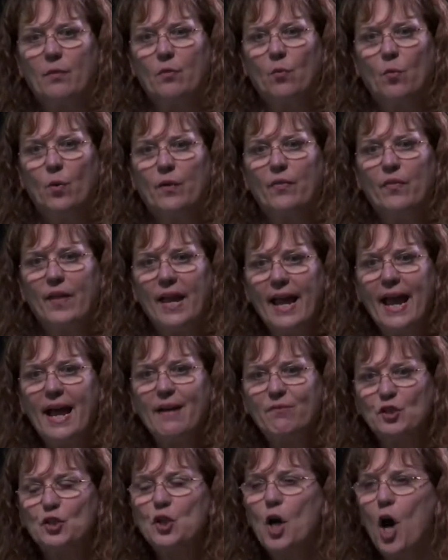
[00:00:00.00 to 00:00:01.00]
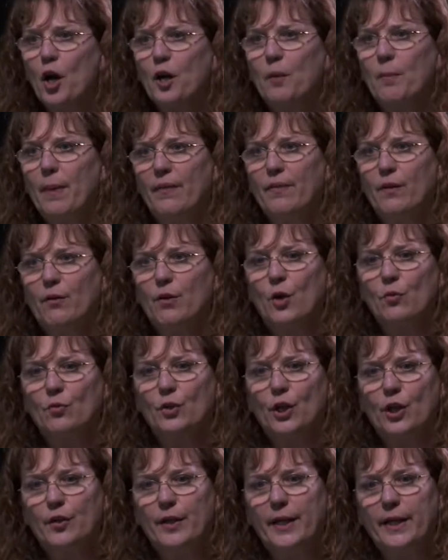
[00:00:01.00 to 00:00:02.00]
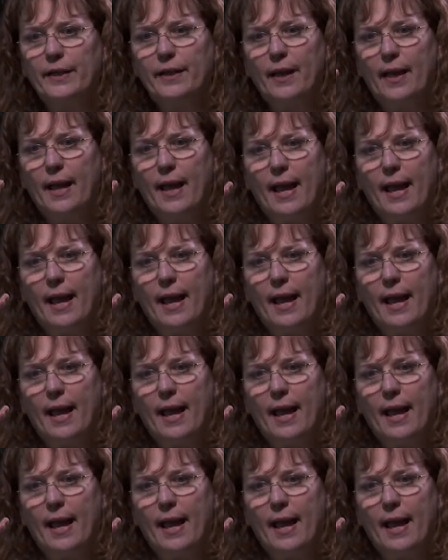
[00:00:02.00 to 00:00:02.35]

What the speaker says: where they have to talk about their own learning.